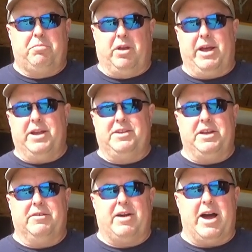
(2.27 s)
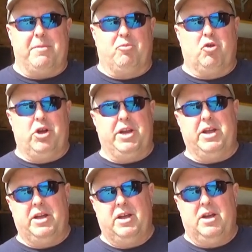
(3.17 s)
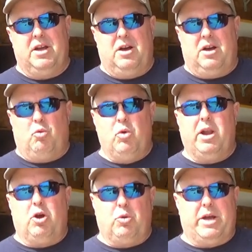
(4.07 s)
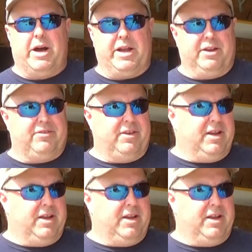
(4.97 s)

planting of hybrid willow cuttings.